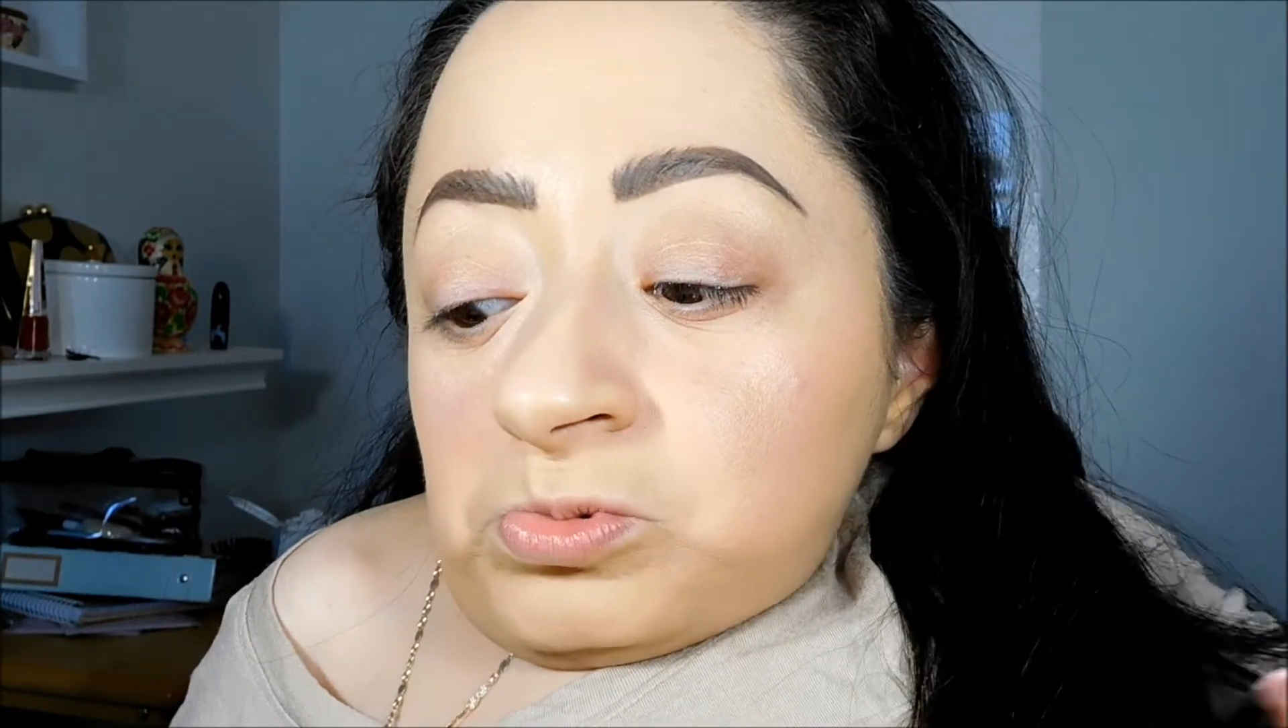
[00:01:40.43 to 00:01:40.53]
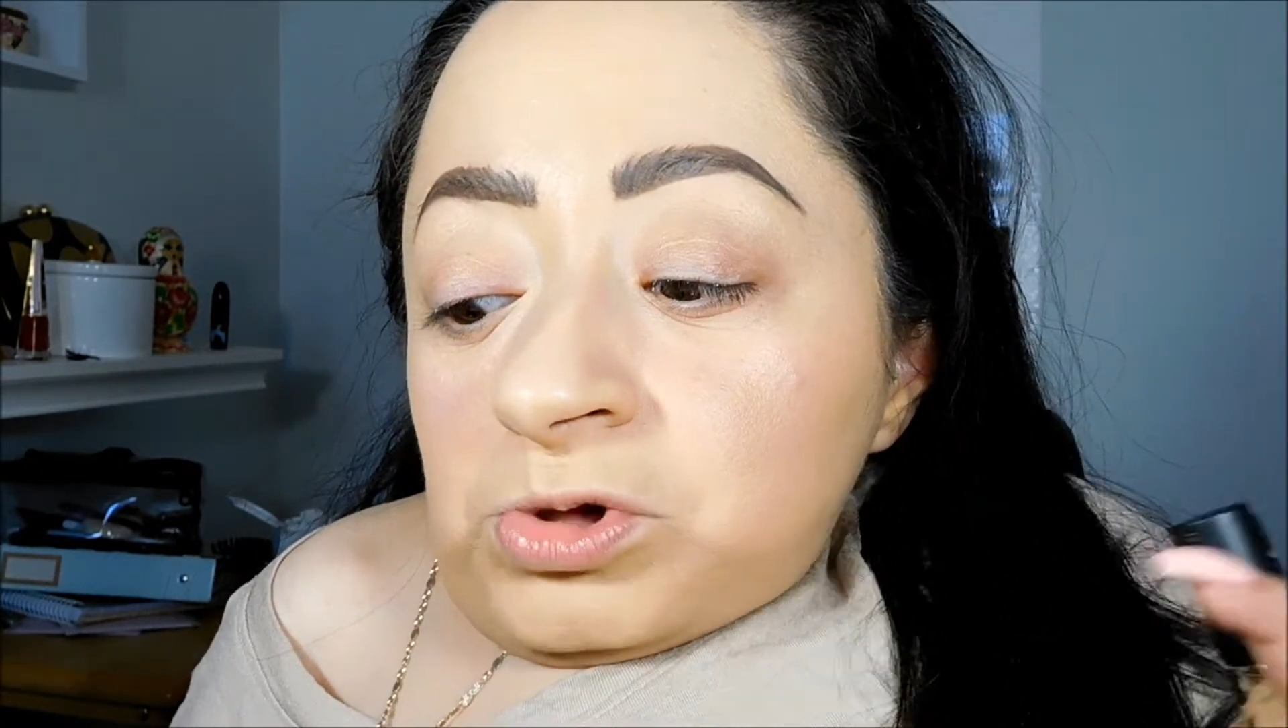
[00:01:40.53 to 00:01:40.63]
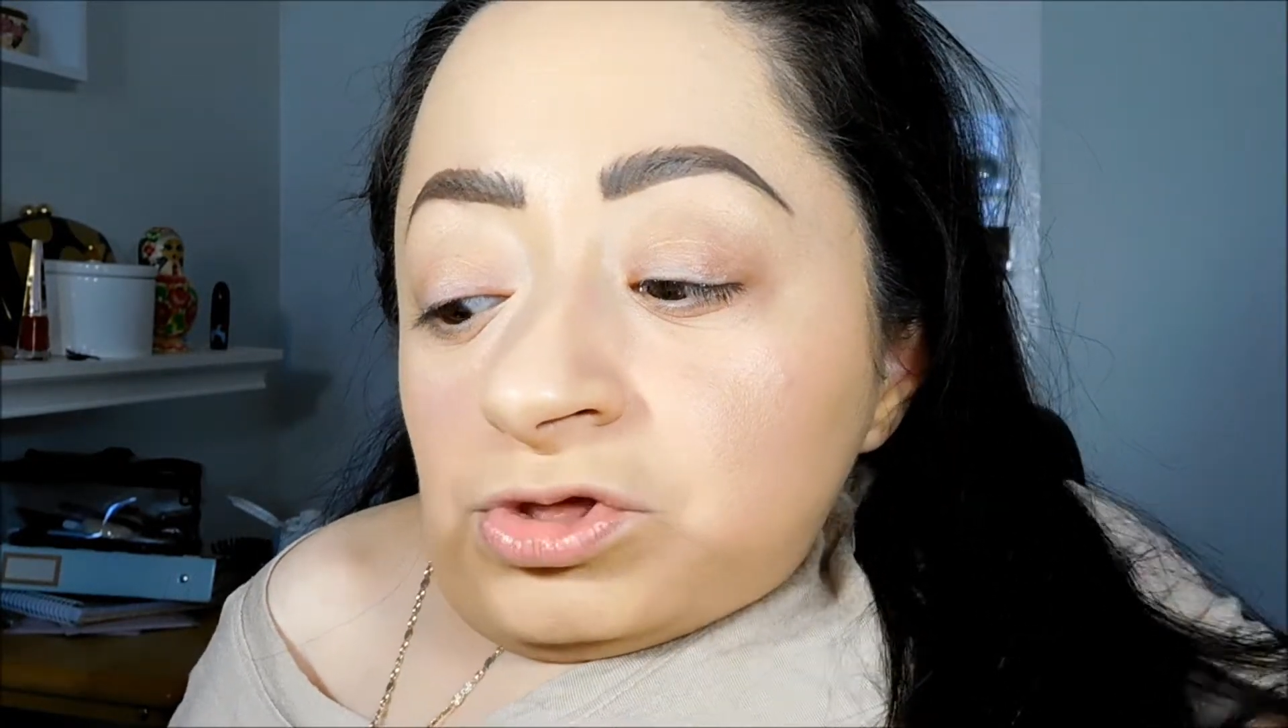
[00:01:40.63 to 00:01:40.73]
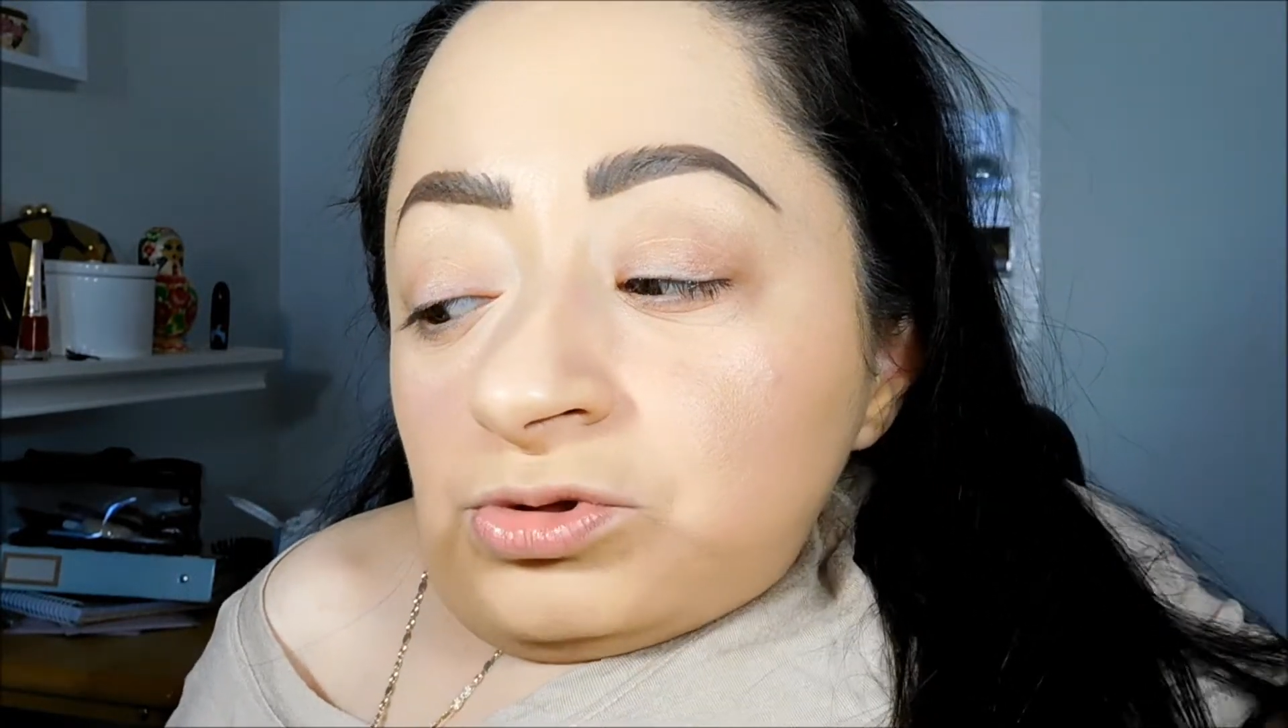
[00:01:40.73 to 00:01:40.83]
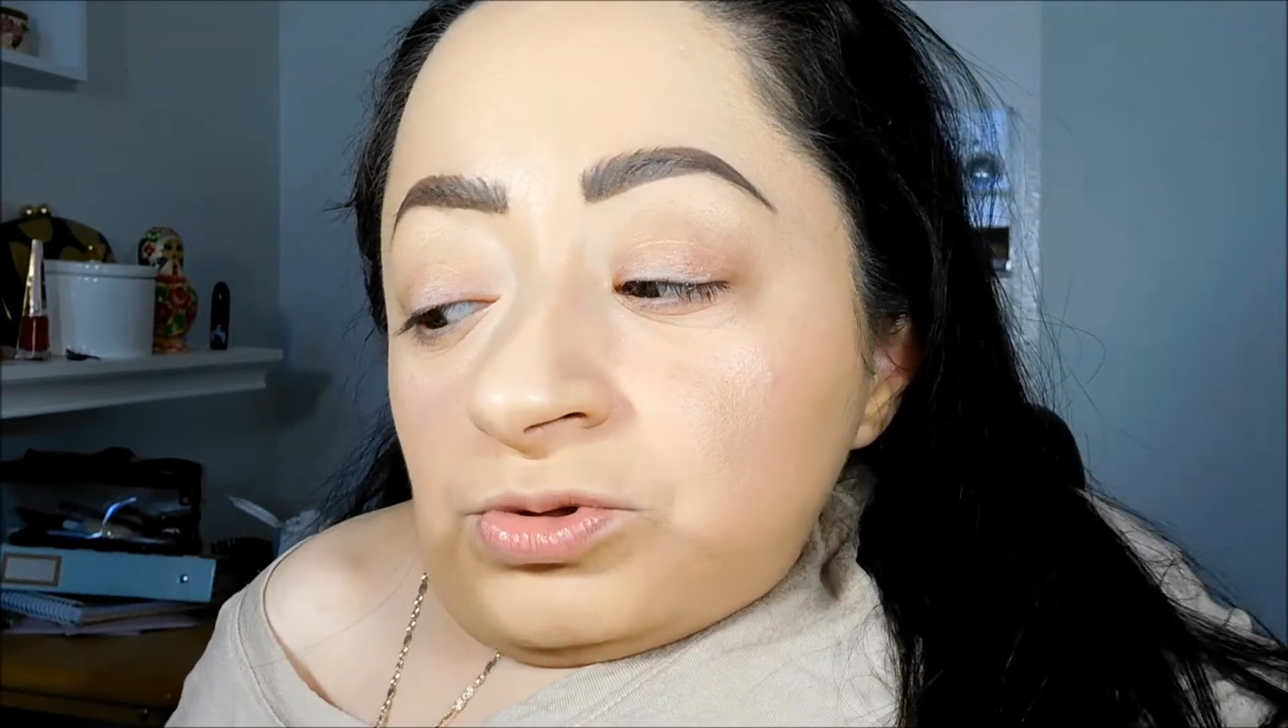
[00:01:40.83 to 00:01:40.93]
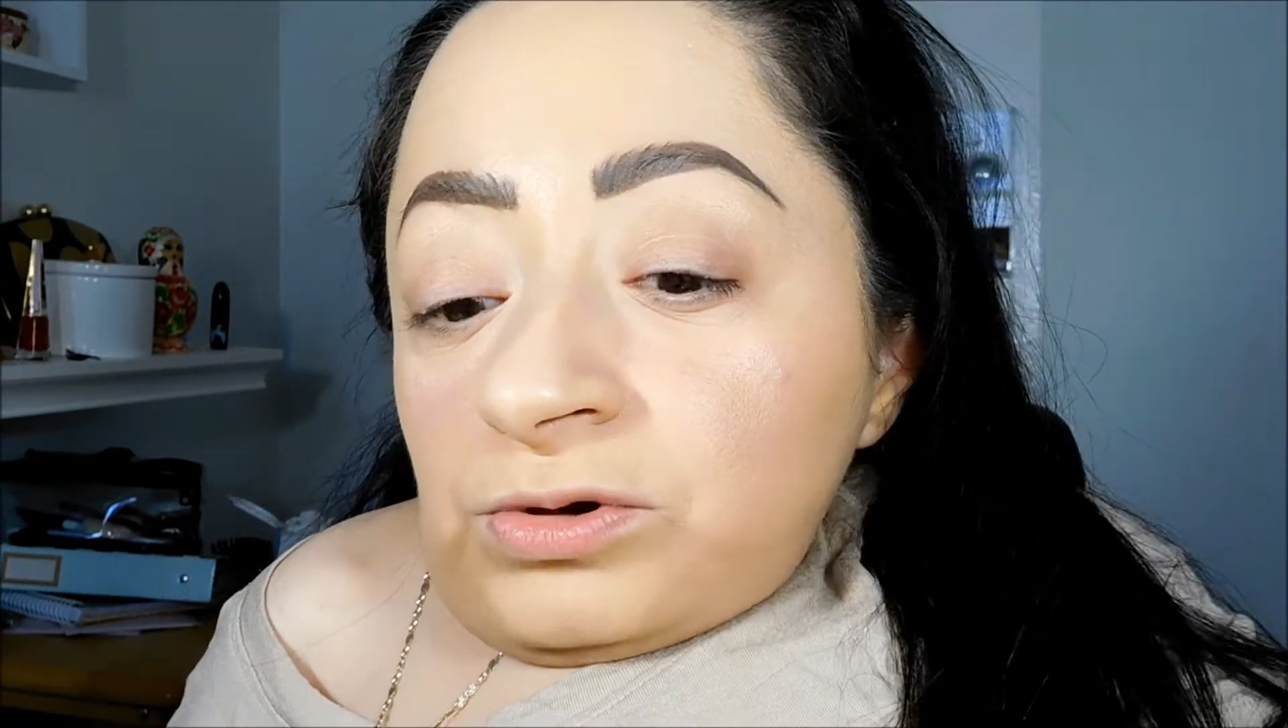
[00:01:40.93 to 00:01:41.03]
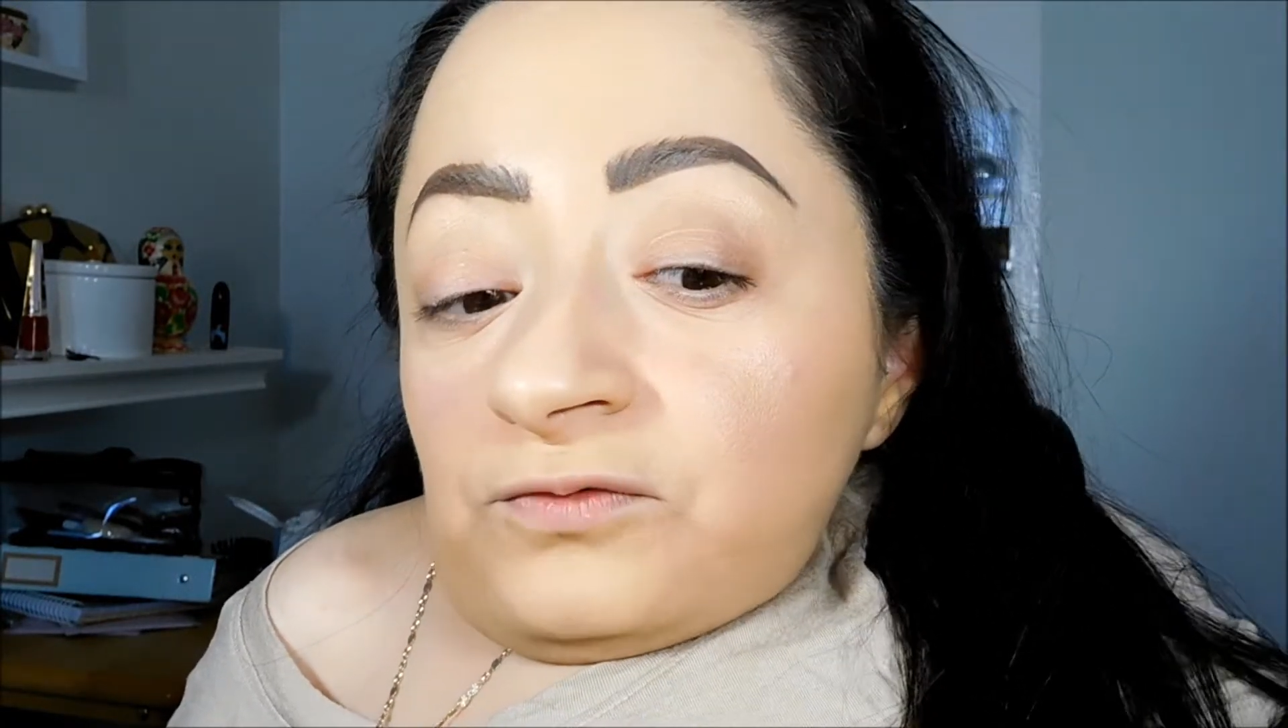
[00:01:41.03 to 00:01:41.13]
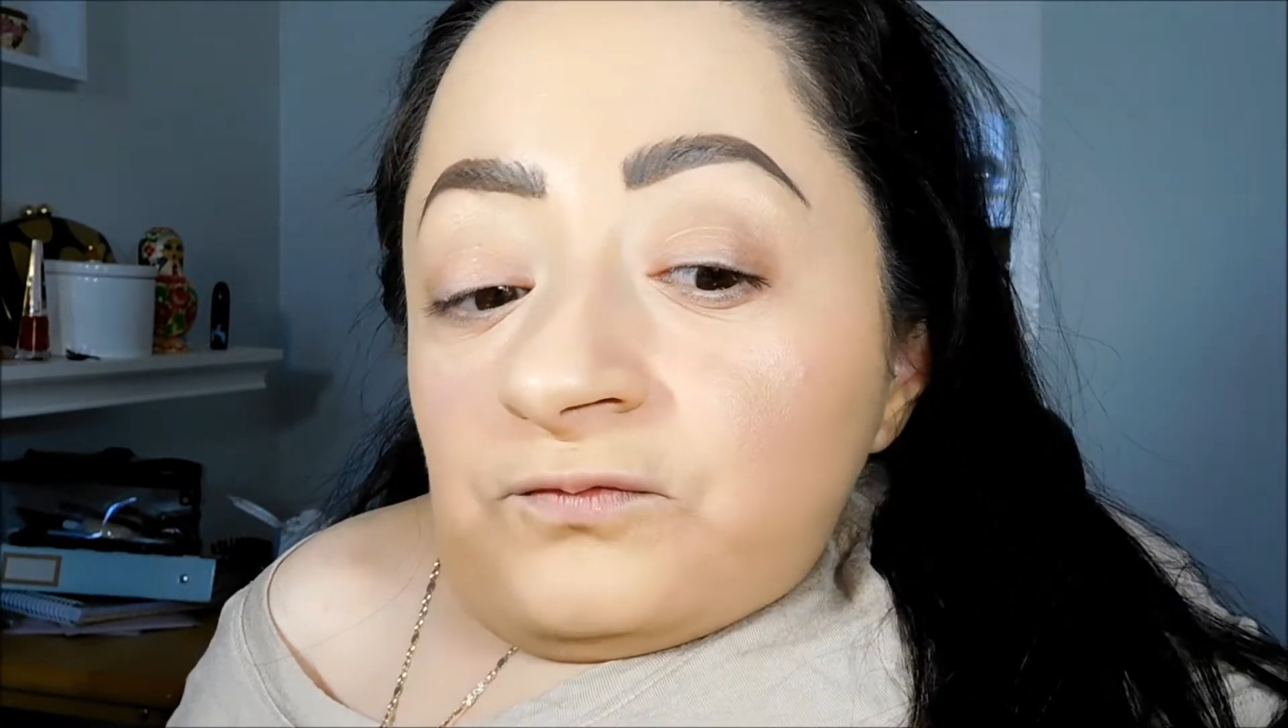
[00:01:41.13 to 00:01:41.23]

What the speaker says: 1, 2, 3,